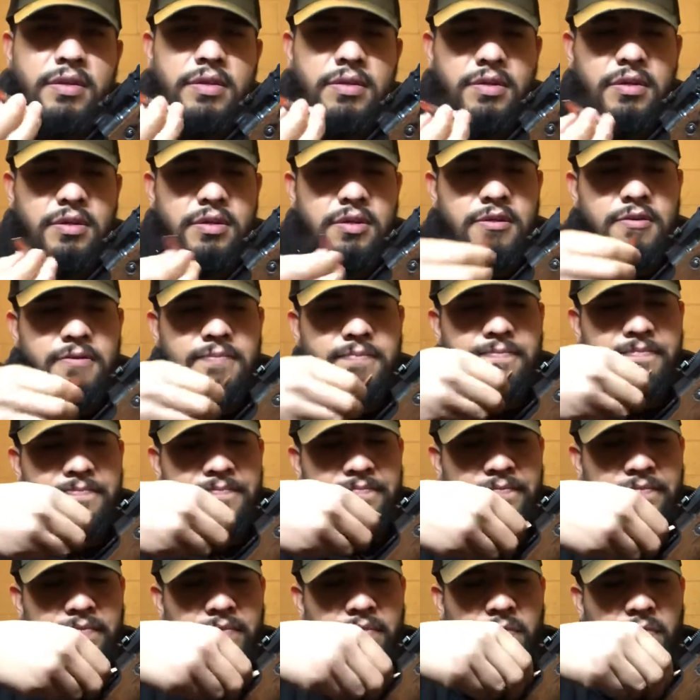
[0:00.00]
um,
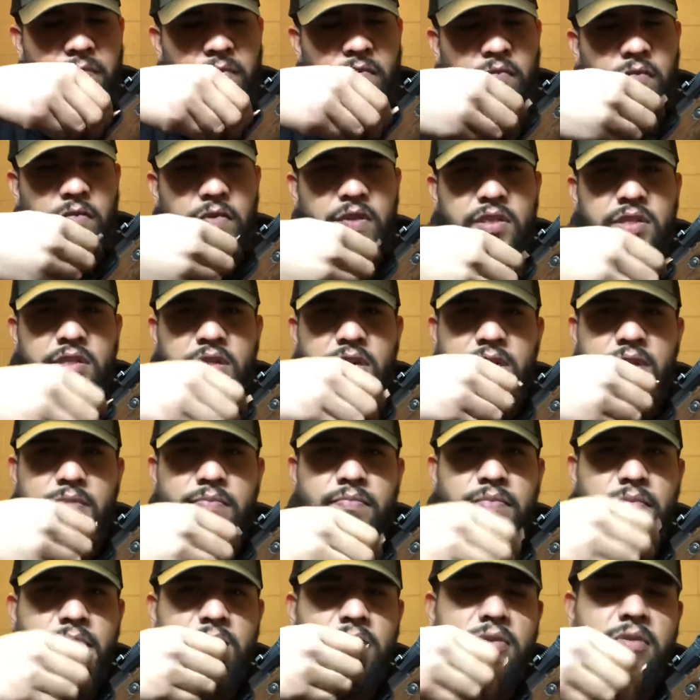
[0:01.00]
from the
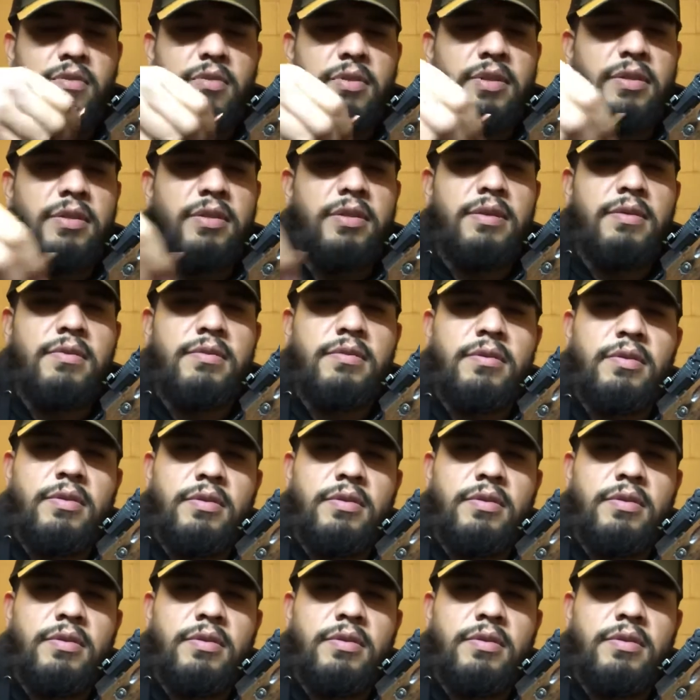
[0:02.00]
top, throw it in there.